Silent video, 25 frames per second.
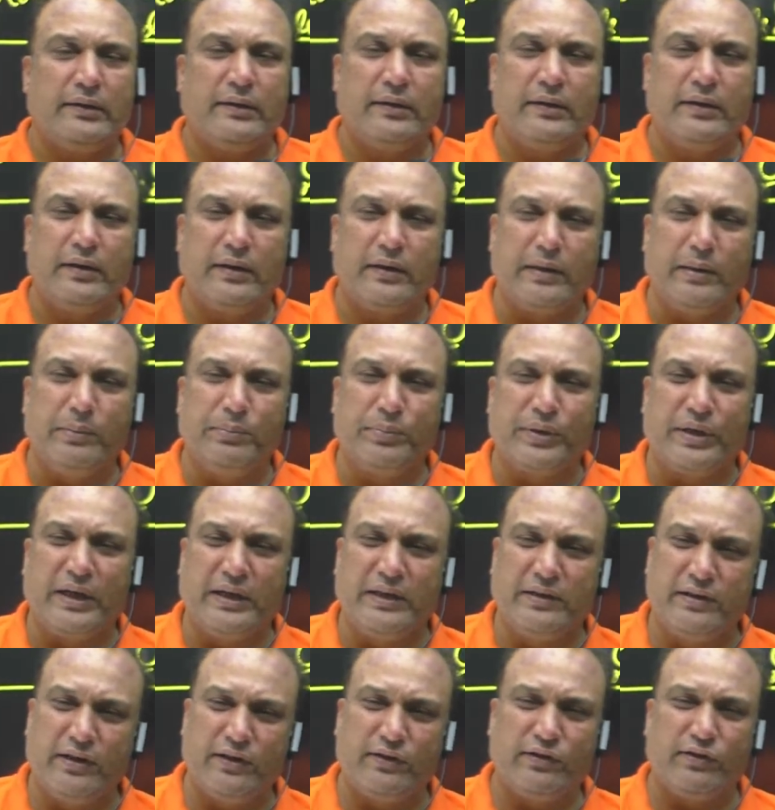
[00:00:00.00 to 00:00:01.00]

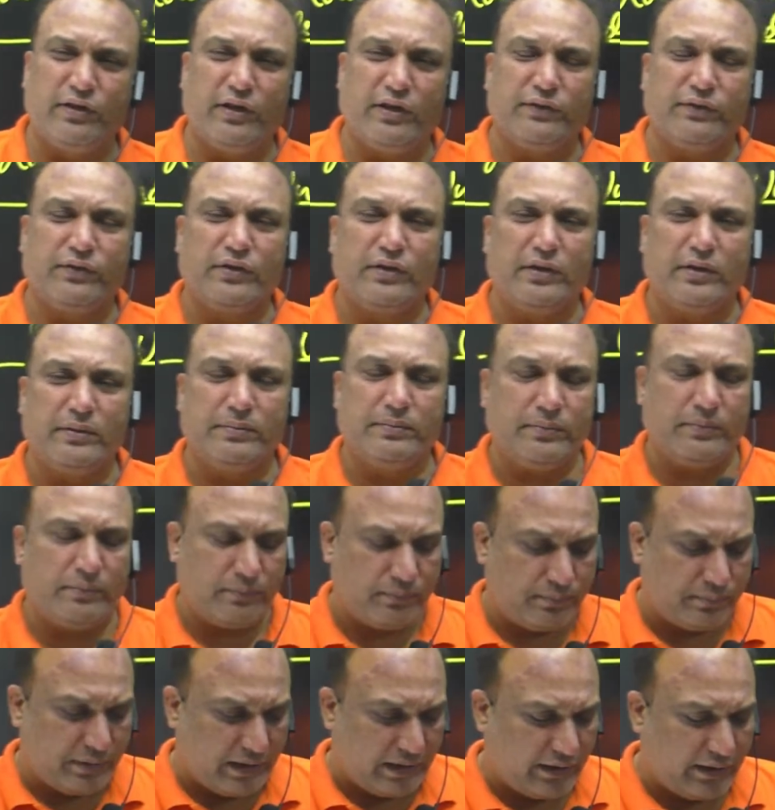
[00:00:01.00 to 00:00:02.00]
comprises of some
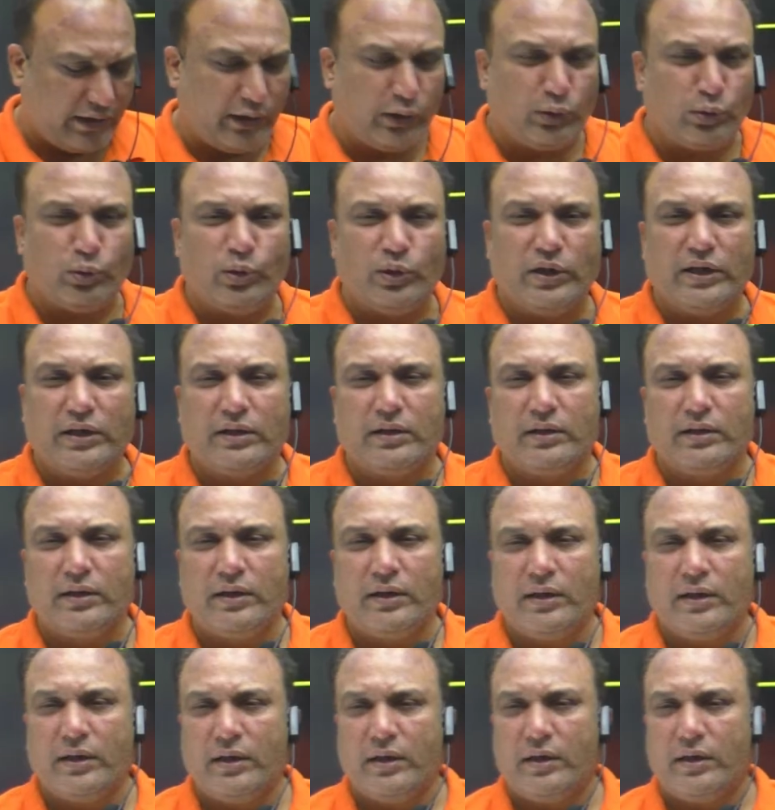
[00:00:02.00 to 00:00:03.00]
particular
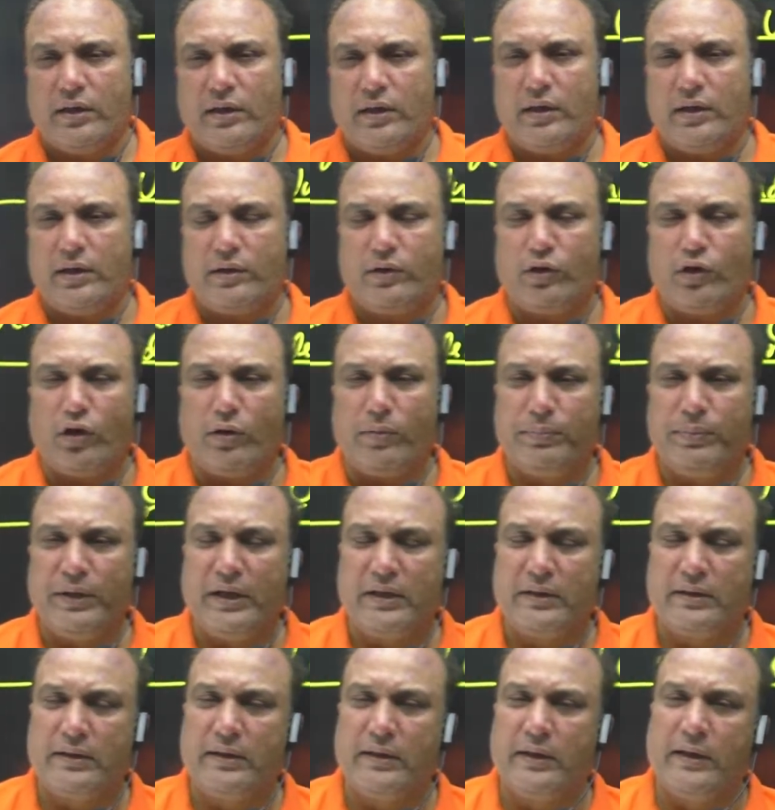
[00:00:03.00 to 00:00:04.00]

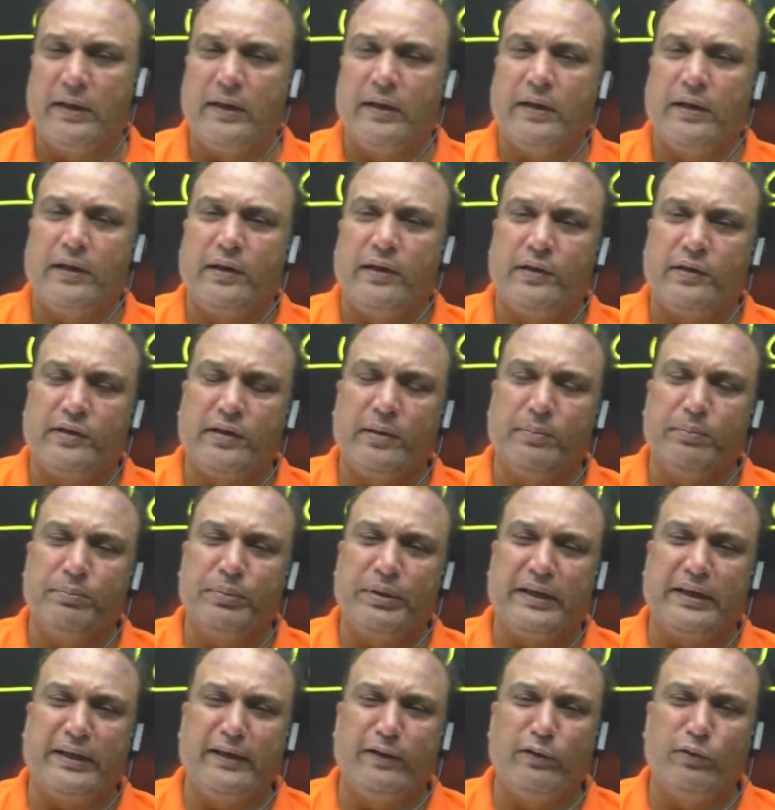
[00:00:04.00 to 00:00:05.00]
topics, some
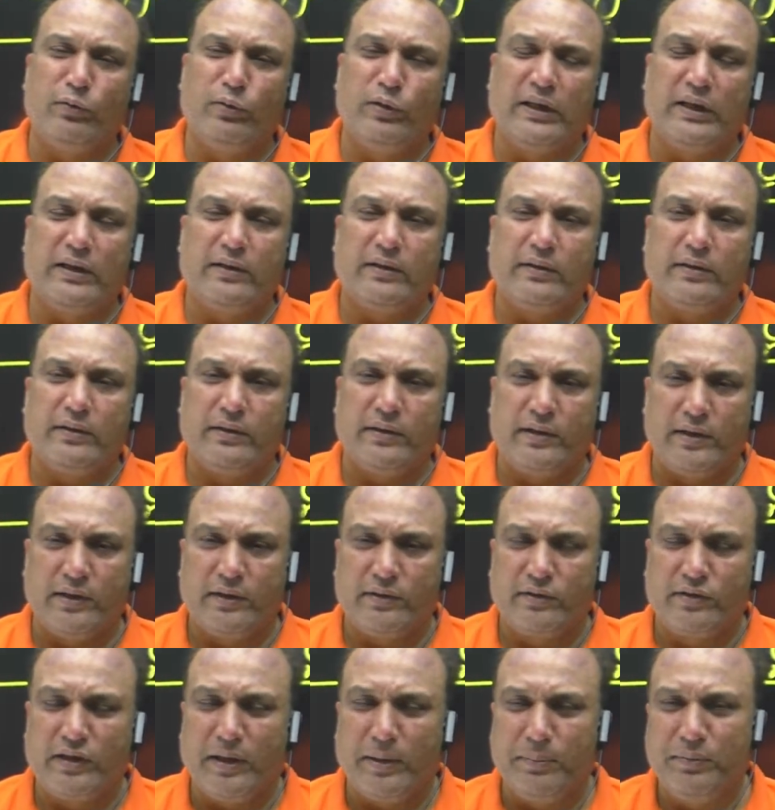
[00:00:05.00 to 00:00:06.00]
particular
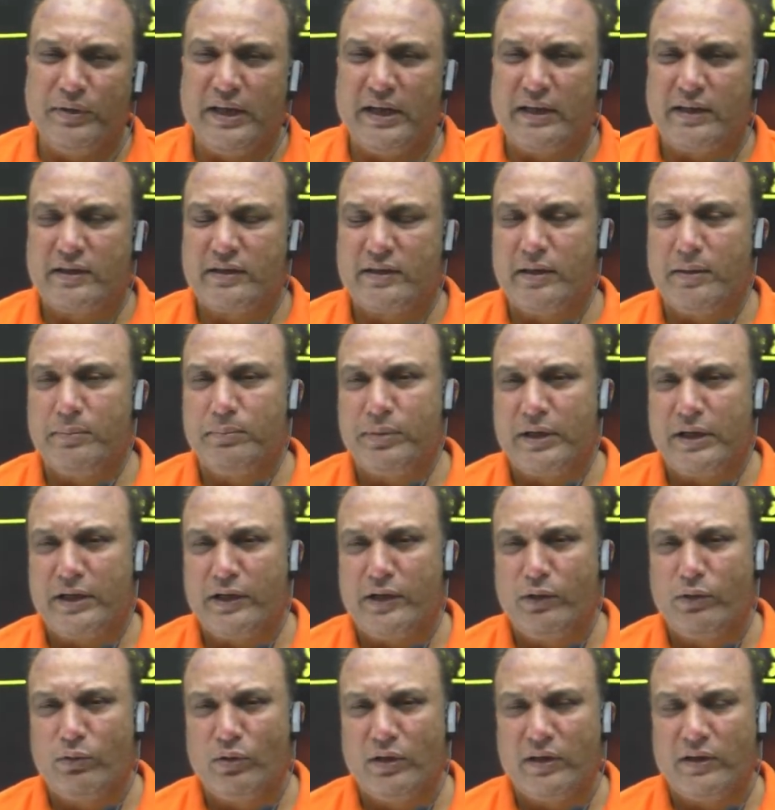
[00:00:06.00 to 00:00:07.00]
subjects, some
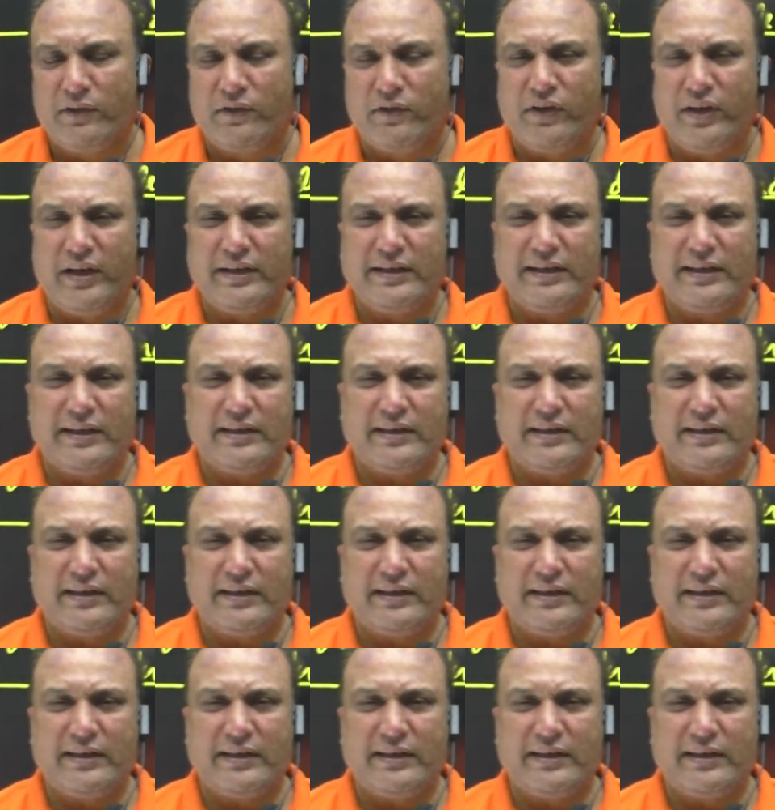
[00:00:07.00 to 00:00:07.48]
particular phases,